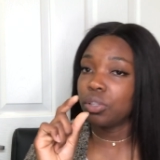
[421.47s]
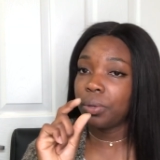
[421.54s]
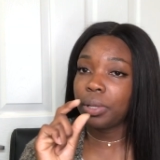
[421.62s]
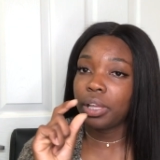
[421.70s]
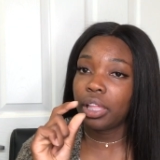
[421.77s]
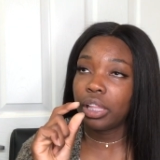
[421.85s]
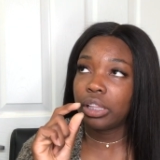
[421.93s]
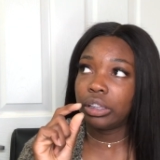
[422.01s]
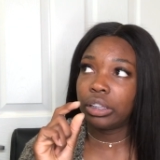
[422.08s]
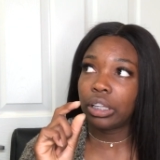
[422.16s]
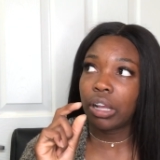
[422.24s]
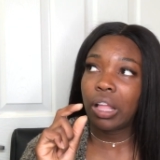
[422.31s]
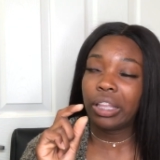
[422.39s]
little,
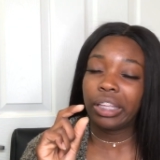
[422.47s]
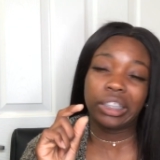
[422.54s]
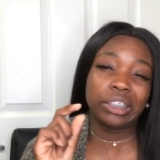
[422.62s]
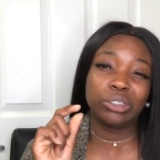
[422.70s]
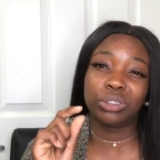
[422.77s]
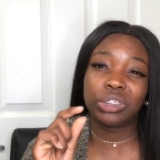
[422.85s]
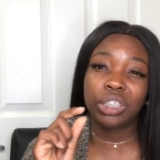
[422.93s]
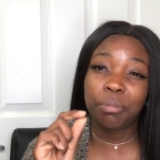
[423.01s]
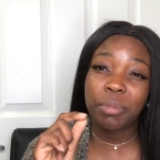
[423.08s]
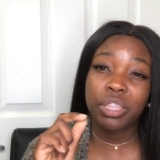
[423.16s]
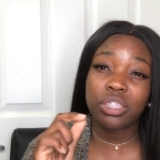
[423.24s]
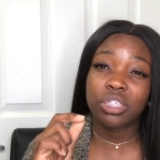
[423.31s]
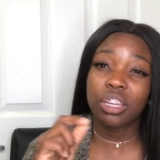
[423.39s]
they call it like little
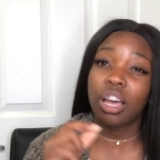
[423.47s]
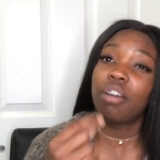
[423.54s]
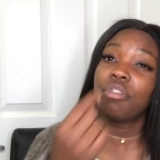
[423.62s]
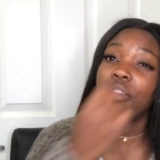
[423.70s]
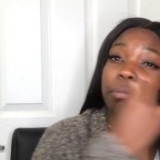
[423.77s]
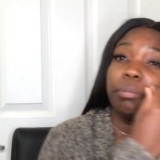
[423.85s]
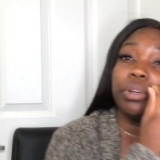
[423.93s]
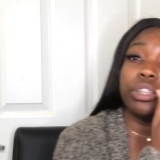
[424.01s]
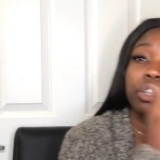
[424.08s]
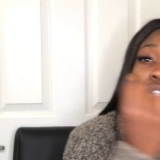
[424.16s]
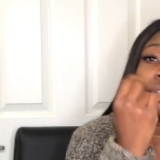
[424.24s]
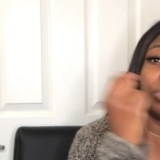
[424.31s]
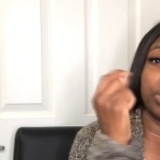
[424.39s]
cement stuff and put
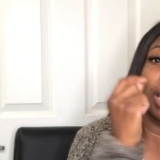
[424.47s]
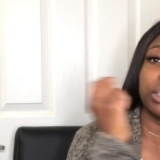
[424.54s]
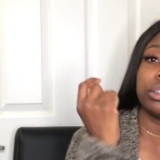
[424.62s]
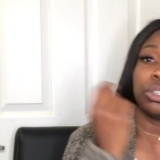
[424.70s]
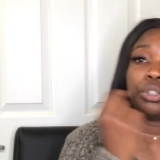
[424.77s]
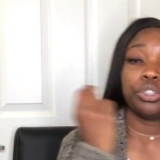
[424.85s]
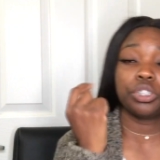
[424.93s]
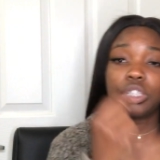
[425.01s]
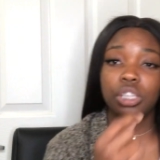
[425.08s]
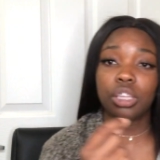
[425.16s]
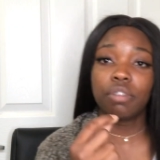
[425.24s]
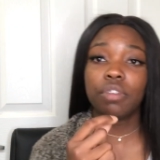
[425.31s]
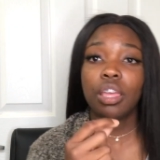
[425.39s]
the little dots on your
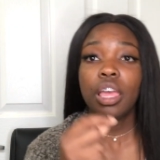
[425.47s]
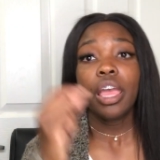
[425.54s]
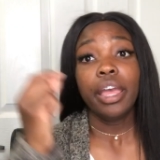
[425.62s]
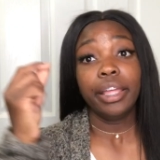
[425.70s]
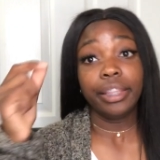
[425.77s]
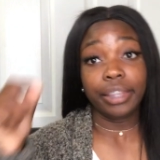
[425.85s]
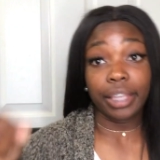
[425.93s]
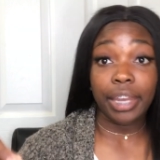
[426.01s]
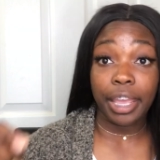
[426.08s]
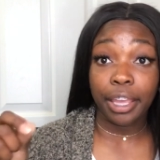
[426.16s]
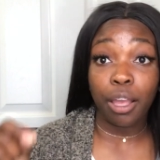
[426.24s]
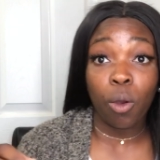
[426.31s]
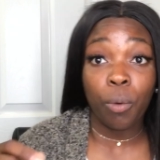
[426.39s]
teeth. Then they
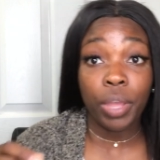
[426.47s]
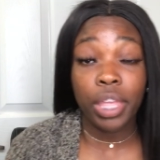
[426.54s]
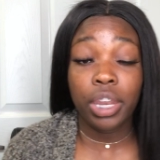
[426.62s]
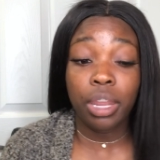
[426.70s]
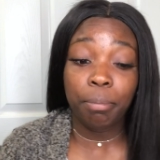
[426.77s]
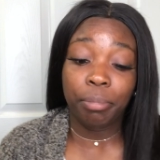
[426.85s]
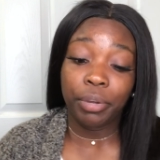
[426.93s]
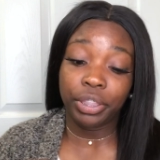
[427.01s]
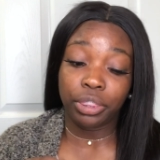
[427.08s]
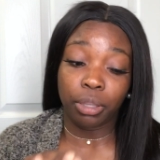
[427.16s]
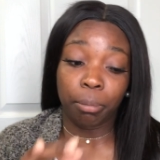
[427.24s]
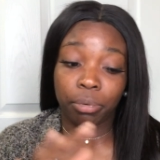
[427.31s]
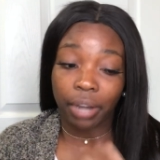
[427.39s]
mm-hmm. go in and
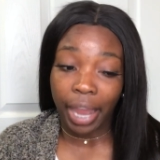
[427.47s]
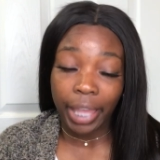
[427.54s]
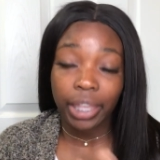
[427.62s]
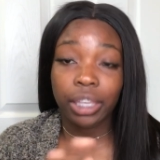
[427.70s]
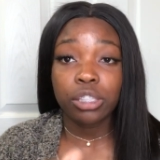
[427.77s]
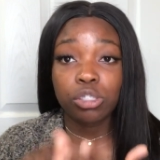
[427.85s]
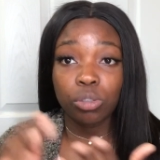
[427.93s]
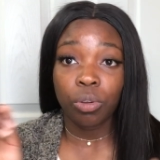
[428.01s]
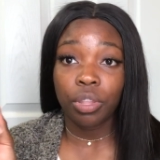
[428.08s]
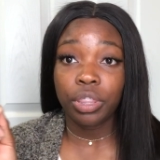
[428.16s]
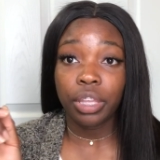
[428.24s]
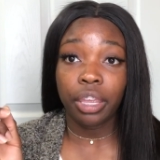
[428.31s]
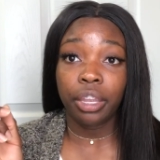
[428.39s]
put the brackets
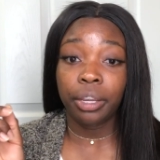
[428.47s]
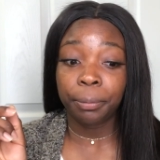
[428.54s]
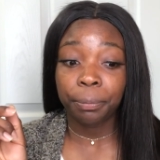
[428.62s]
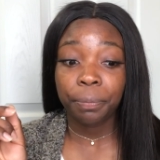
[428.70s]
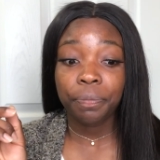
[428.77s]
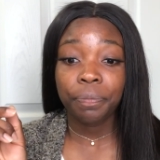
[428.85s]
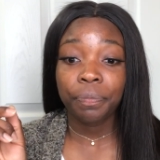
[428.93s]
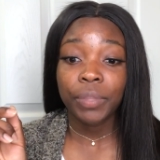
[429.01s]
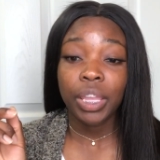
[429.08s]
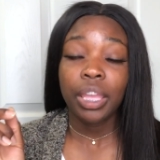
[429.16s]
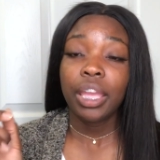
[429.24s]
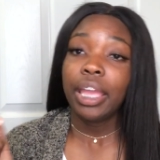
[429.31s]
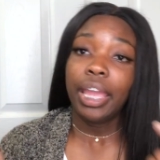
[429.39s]
on there
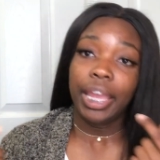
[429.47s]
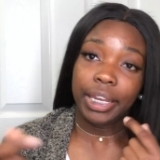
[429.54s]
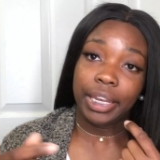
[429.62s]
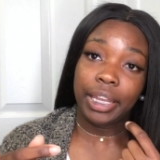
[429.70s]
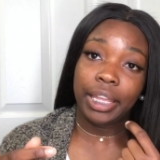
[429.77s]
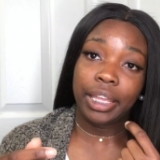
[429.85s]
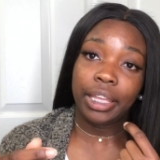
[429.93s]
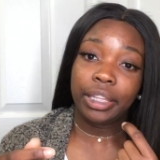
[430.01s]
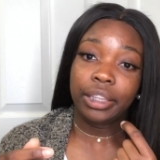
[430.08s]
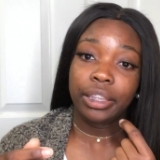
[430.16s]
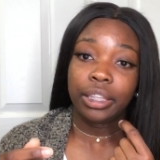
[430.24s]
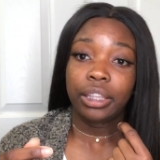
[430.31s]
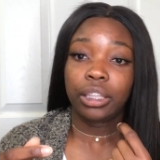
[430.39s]
and
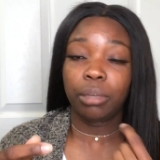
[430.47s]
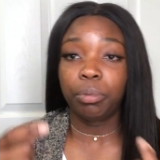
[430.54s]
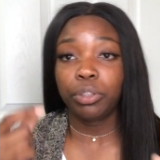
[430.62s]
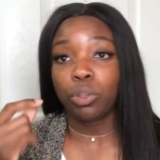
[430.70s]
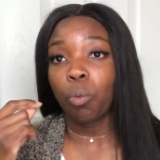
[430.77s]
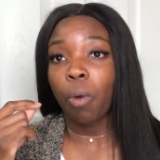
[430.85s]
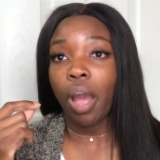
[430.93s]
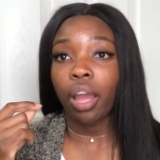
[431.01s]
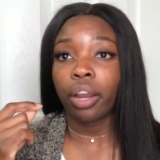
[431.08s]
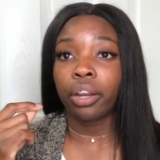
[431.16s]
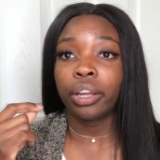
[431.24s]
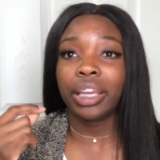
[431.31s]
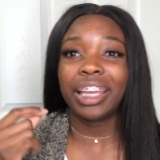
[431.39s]
then they put the
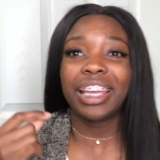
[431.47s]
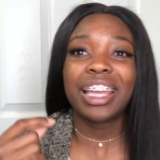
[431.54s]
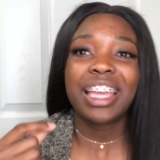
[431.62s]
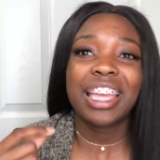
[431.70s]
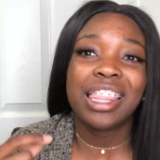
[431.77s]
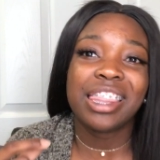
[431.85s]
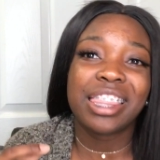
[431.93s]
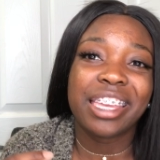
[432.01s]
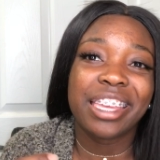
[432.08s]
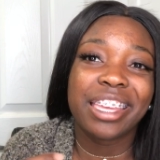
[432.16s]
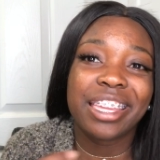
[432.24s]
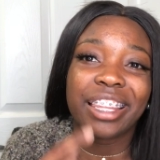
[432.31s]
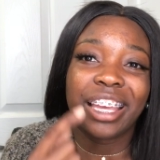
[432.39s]
wiring and
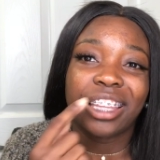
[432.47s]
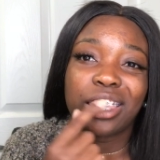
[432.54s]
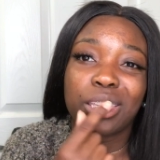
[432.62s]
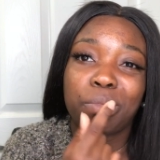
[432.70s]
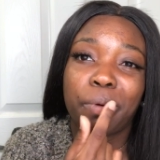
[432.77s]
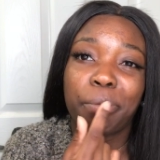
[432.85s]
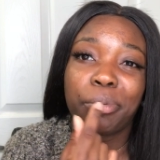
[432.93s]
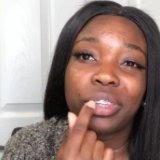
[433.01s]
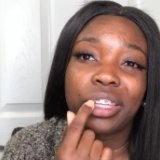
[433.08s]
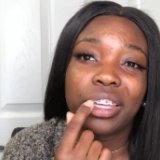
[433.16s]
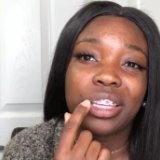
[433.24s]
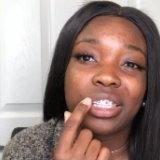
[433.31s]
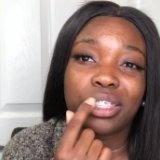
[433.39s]
then like these purple
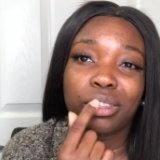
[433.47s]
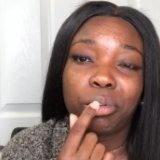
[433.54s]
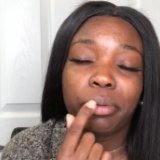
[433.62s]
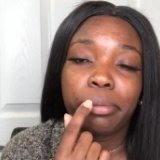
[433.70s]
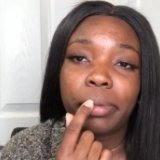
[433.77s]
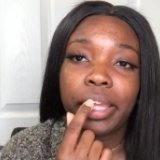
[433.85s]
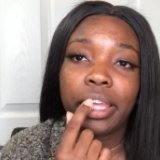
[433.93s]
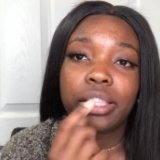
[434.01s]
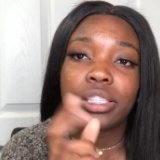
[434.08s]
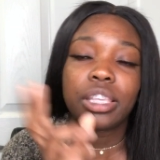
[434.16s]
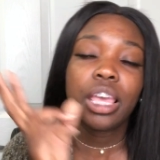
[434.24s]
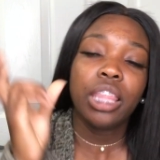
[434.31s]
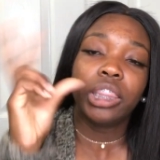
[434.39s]
things the rubber
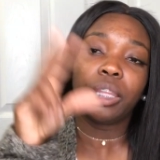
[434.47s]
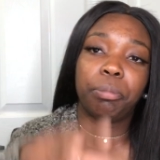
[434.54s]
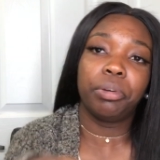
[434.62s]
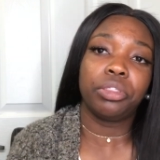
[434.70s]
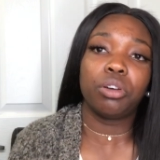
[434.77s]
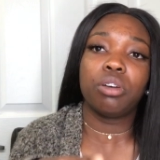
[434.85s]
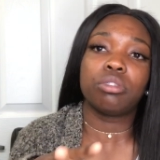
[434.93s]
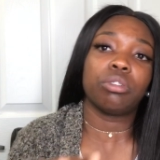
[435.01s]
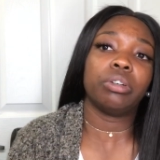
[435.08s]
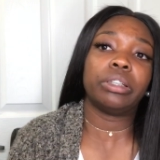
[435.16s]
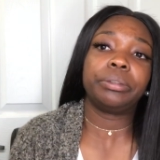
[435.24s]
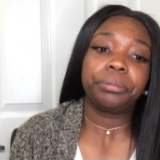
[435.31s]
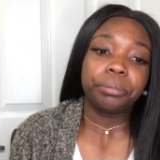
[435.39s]
bands they put those
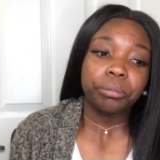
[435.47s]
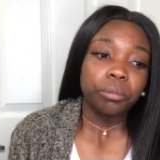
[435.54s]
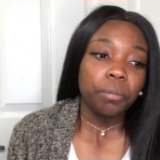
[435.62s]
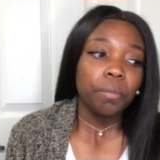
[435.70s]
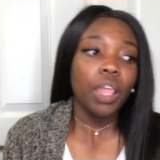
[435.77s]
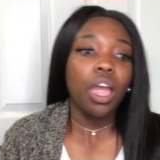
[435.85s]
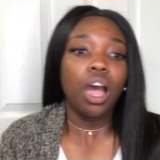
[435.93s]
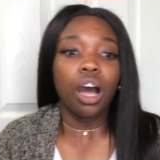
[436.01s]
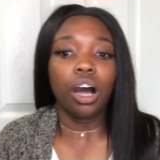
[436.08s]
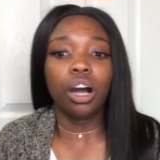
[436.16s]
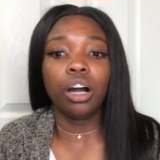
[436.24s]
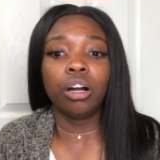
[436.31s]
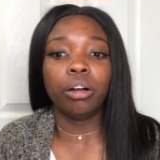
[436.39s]
on
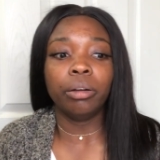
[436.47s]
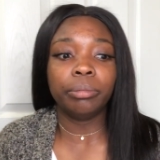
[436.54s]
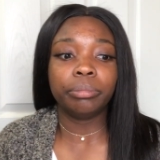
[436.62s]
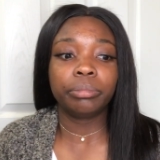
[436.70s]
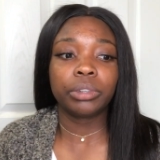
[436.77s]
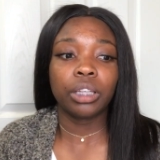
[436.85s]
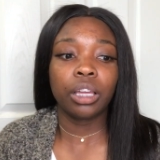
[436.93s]
um